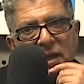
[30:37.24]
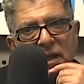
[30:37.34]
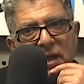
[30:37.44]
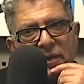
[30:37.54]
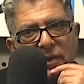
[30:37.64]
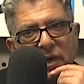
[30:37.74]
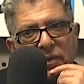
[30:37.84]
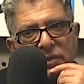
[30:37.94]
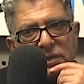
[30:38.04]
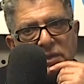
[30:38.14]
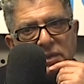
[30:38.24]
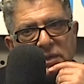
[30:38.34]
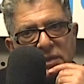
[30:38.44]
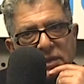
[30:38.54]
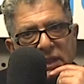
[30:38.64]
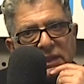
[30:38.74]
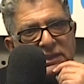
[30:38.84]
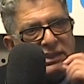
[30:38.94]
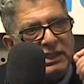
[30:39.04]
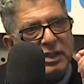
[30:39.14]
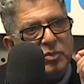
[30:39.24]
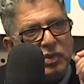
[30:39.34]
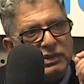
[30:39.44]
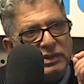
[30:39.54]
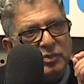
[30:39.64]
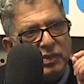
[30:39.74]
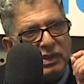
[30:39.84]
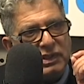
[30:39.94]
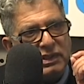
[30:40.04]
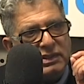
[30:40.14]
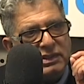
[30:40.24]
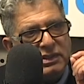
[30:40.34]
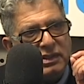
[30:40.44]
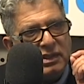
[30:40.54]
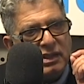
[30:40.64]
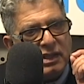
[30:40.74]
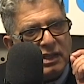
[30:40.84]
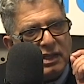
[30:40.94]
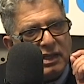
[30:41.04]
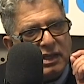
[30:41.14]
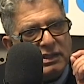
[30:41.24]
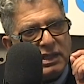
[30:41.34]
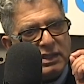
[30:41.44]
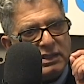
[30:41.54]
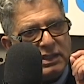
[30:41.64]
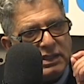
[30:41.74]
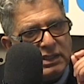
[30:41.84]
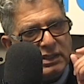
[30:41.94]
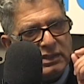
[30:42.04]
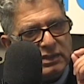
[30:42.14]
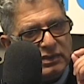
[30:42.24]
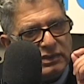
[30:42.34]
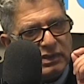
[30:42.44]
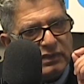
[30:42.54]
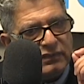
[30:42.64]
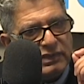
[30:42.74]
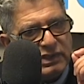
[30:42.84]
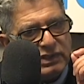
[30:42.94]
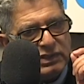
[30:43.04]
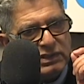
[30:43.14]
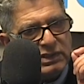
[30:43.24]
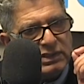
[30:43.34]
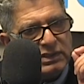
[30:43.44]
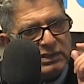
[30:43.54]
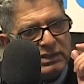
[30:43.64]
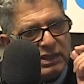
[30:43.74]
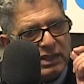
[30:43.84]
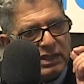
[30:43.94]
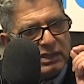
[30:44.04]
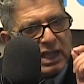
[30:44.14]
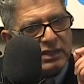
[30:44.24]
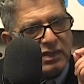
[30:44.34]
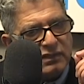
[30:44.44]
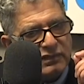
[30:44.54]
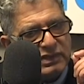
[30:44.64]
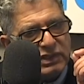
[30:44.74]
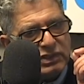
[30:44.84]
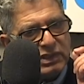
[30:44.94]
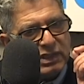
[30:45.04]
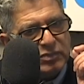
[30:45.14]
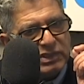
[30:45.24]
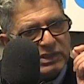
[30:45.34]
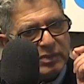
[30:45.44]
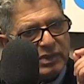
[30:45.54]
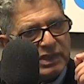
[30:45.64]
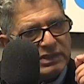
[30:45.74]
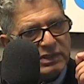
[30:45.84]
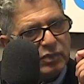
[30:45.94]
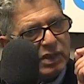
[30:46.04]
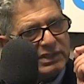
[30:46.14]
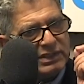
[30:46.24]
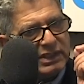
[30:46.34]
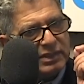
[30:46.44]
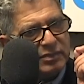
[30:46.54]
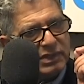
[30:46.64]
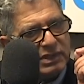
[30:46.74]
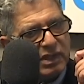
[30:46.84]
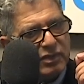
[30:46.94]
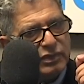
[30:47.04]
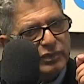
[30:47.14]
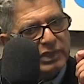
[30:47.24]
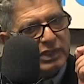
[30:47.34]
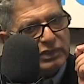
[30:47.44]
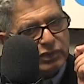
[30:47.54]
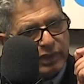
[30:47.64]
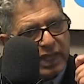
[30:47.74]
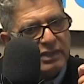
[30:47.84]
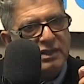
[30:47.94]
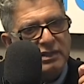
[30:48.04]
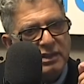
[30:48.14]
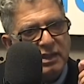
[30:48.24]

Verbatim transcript: around things that are most important. Mm -hmm. And I think those conversations is that conversation can be summarized in one statement. How do we together